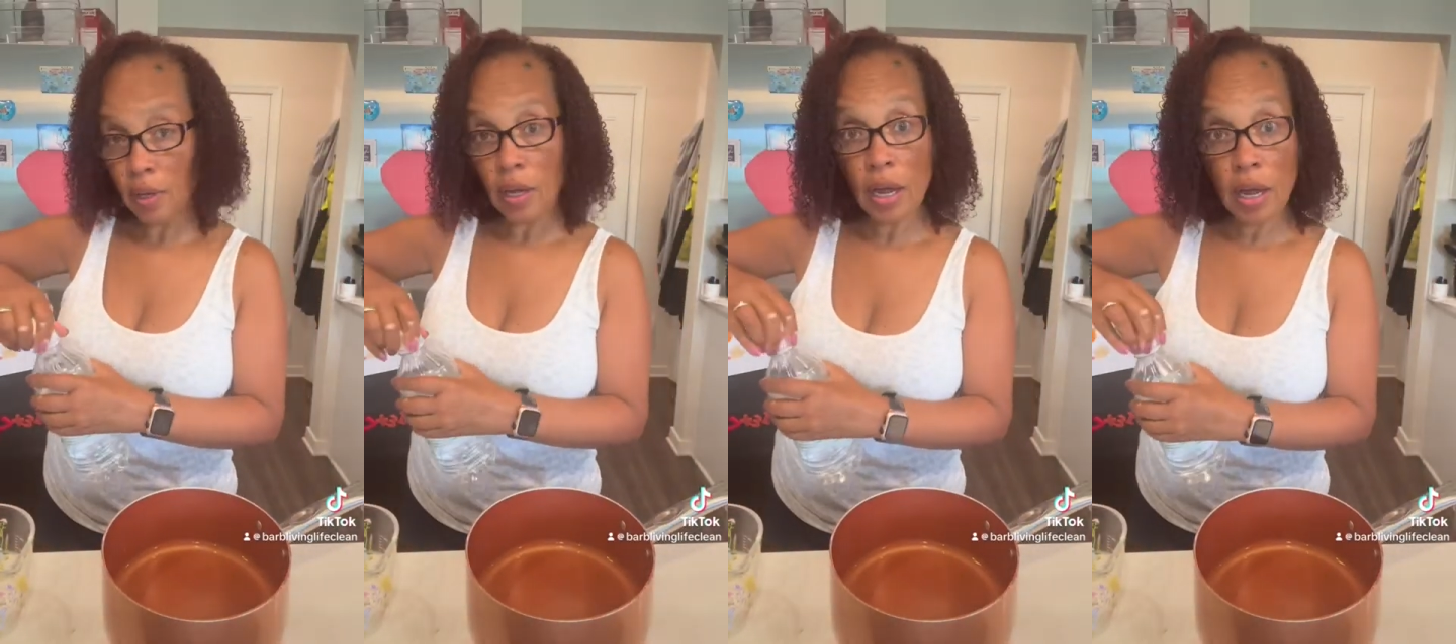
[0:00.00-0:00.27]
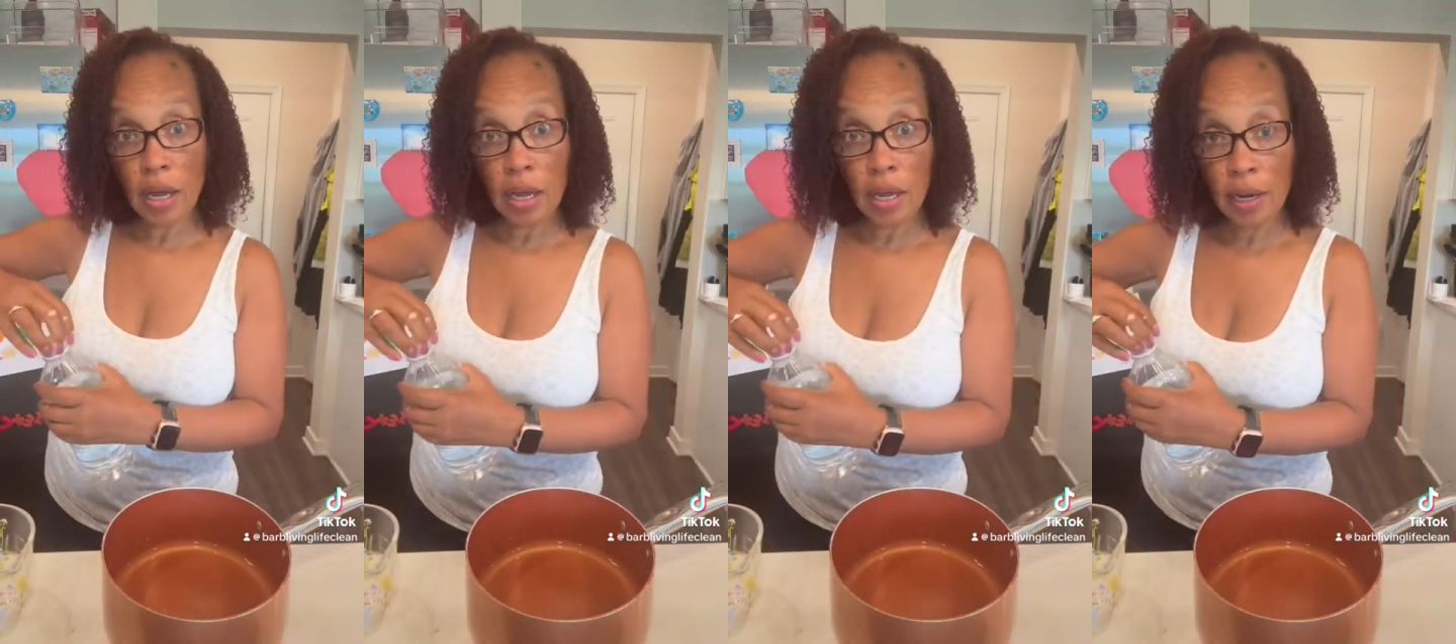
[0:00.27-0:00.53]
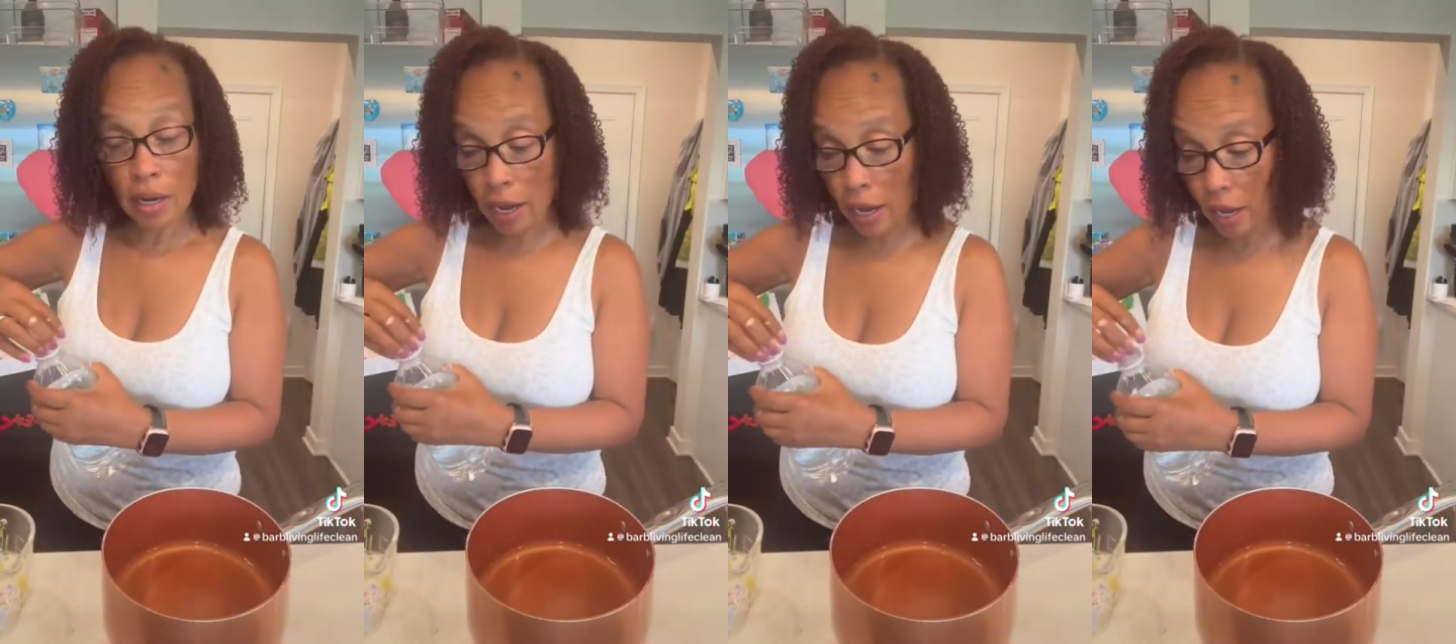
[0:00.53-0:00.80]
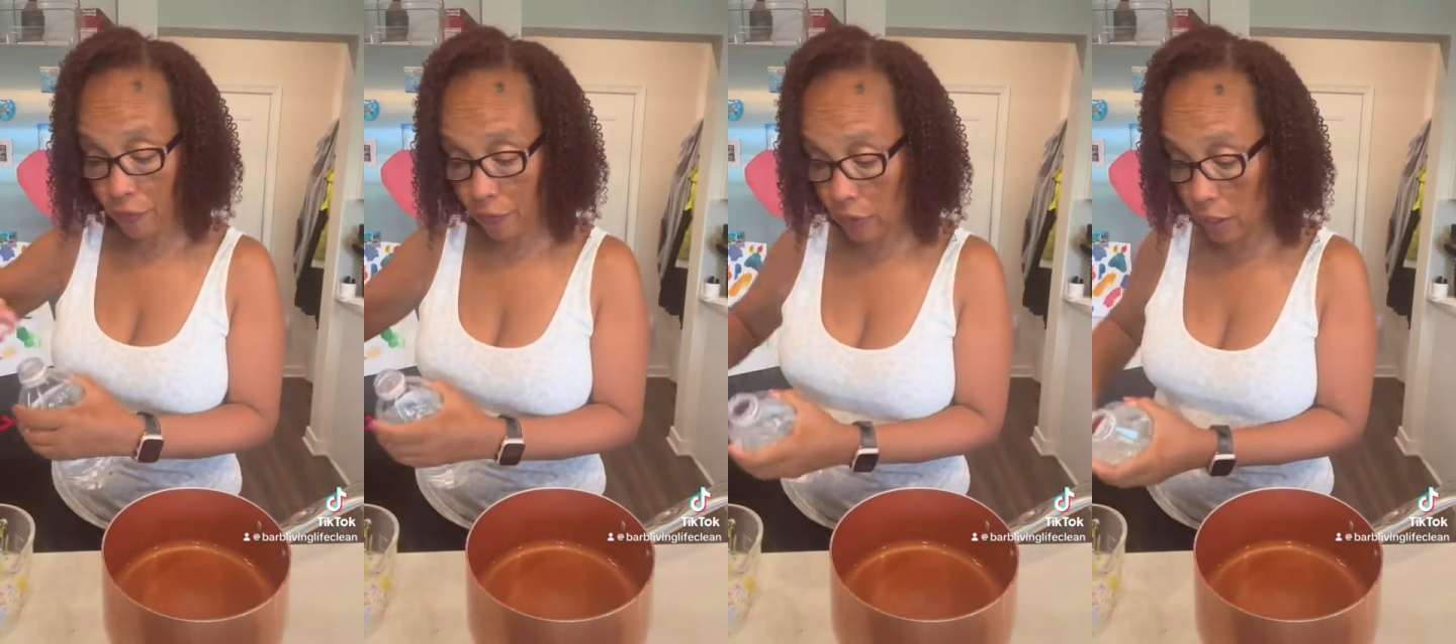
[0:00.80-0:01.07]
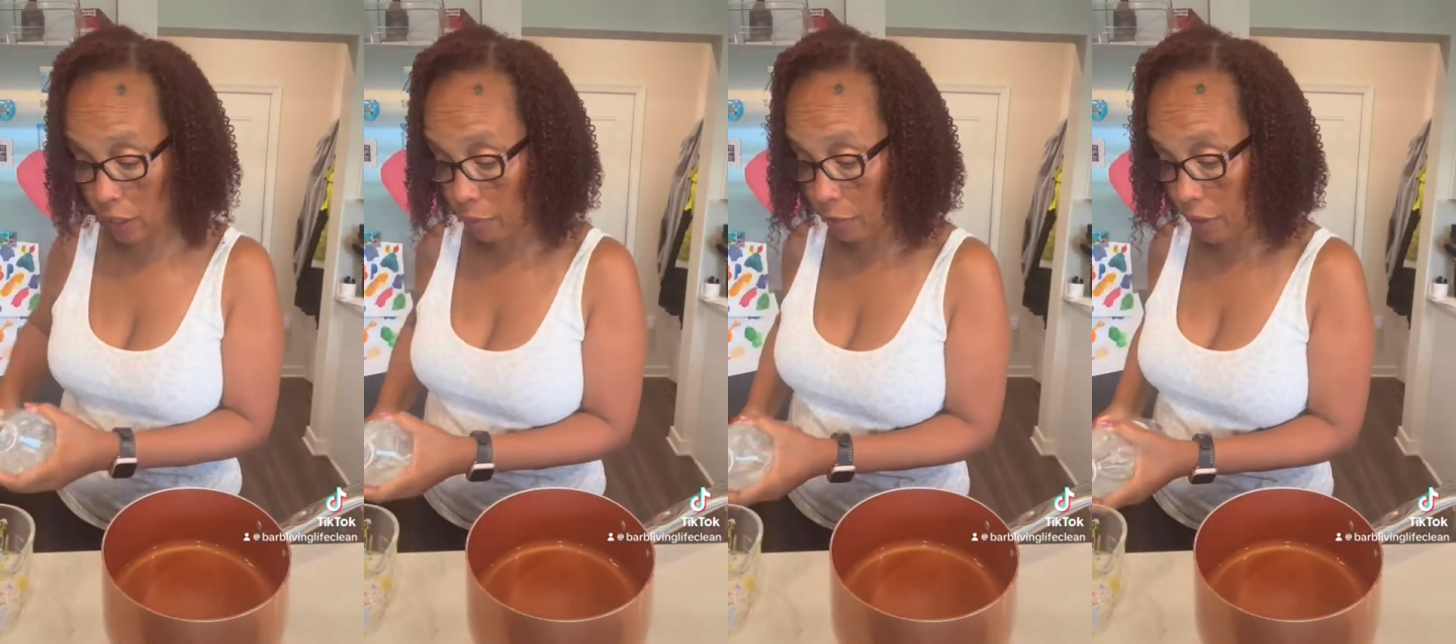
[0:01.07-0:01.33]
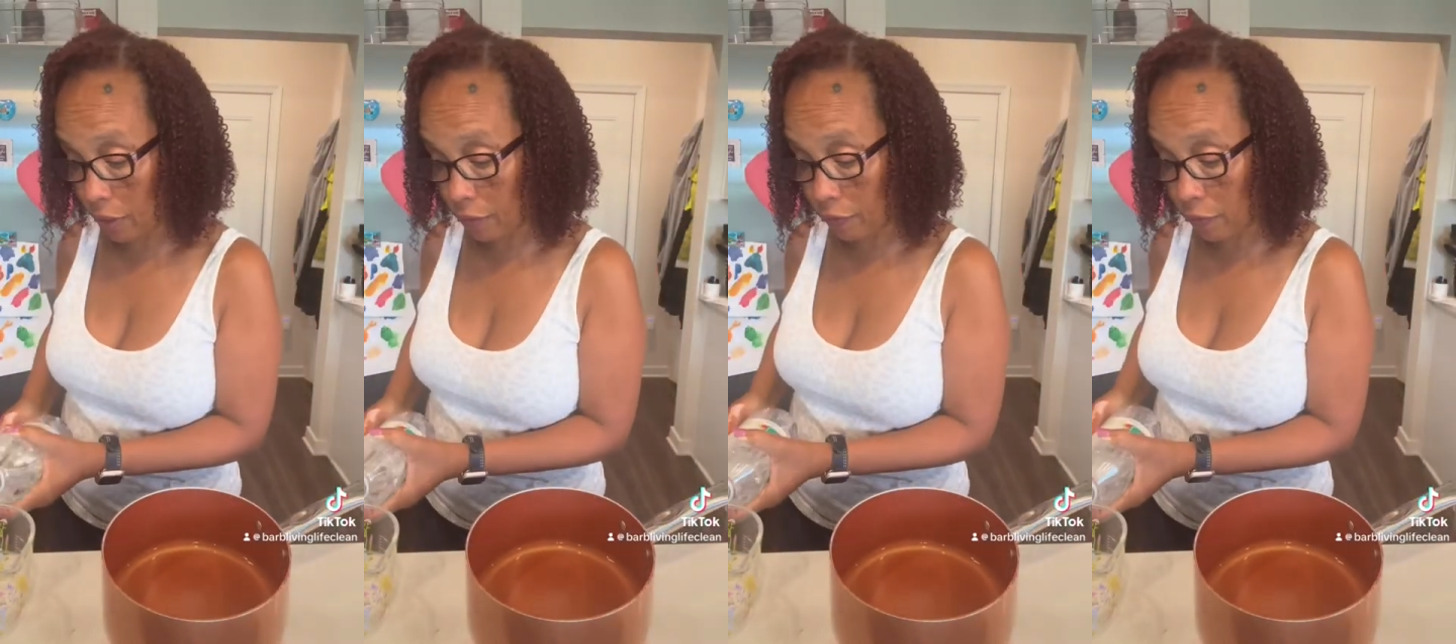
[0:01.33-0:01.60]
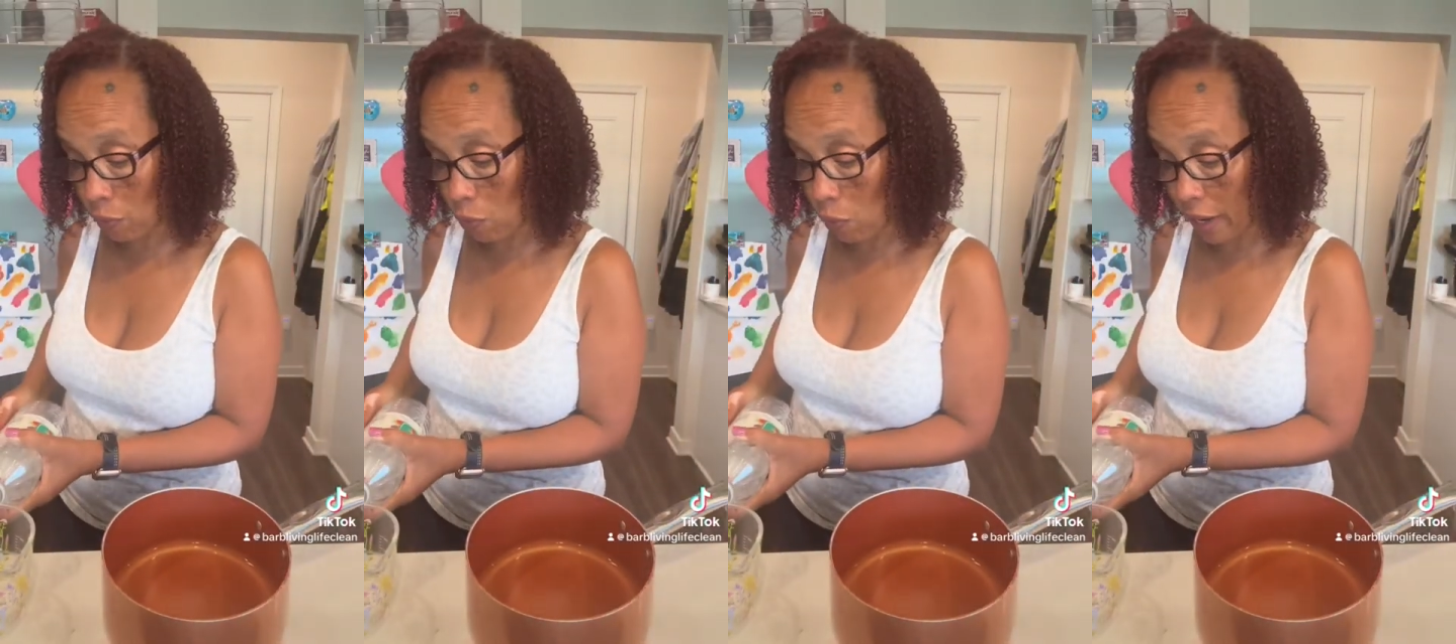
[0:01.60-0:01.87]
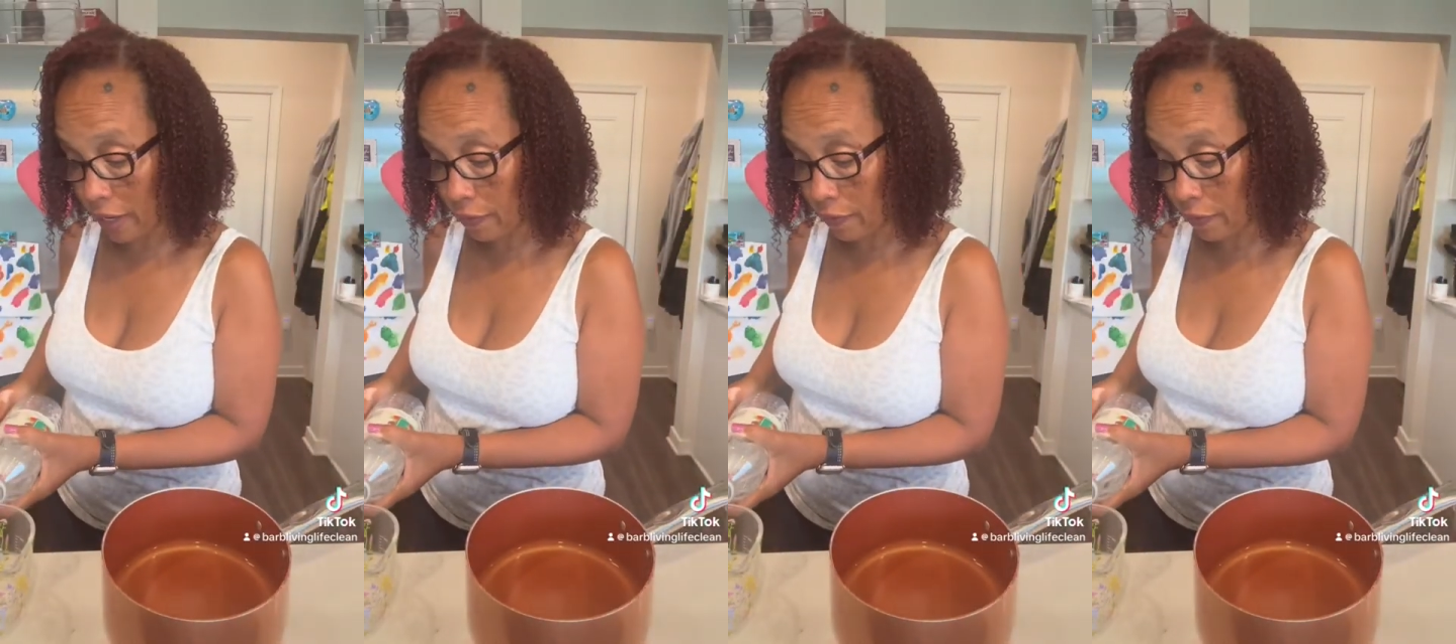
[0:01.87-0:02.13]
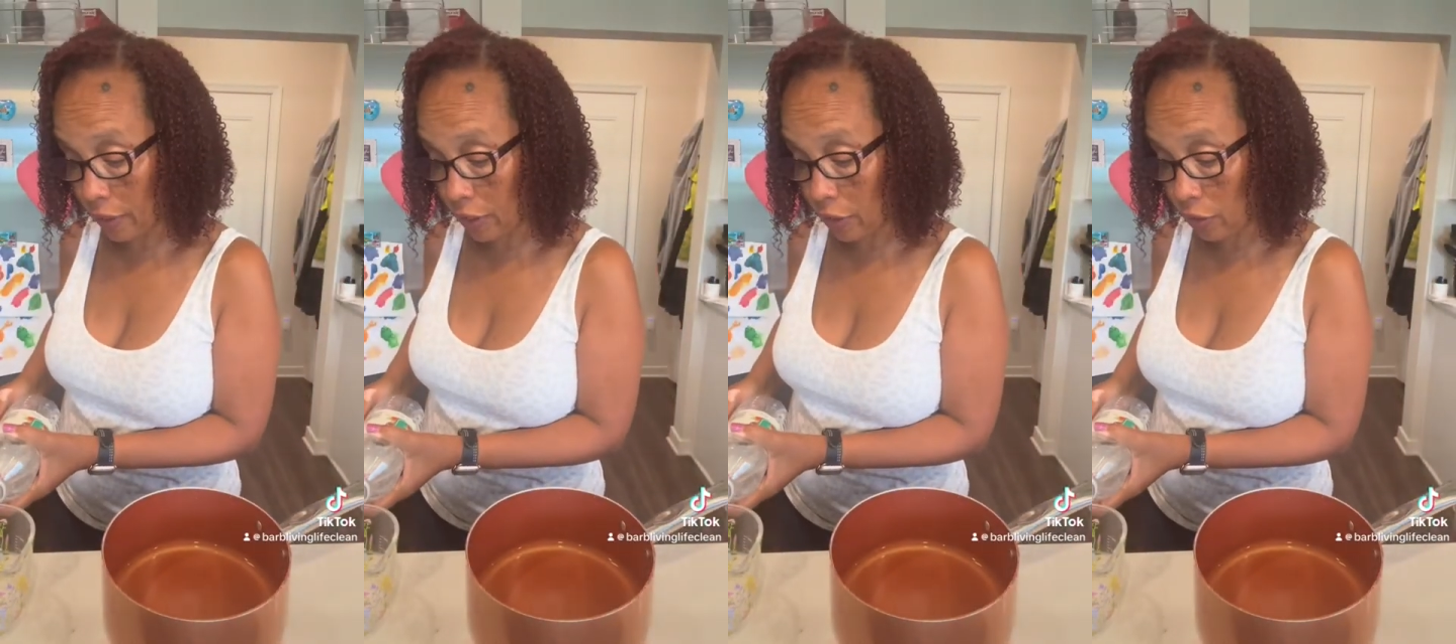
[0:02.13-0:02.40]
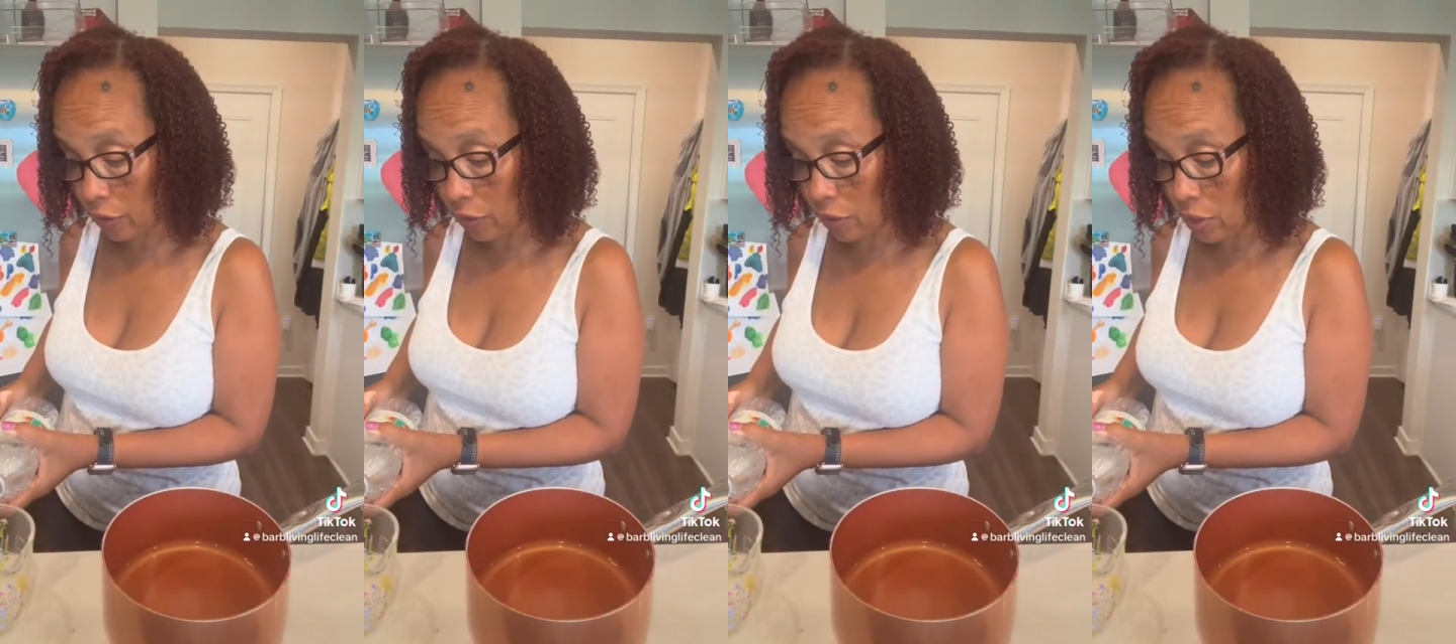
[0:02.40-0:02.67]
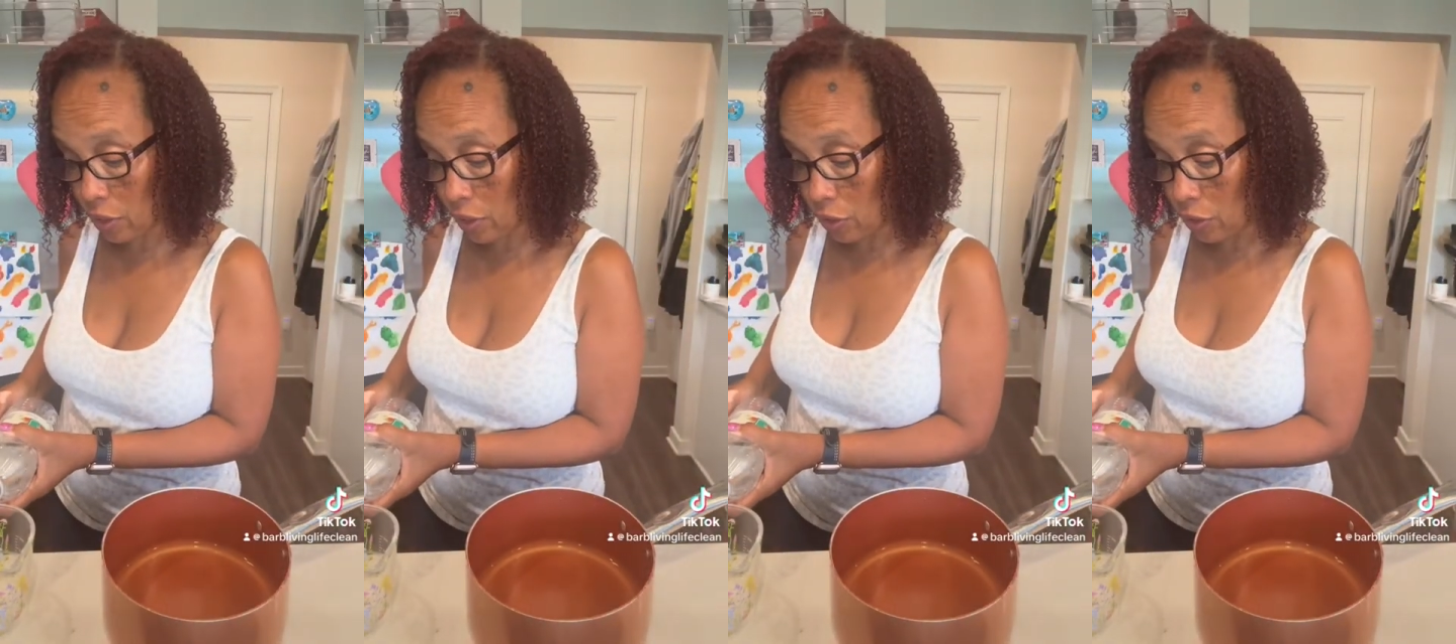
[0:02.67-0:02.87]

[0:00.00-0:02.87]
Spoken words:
and a 1/2 cup of white vinegar.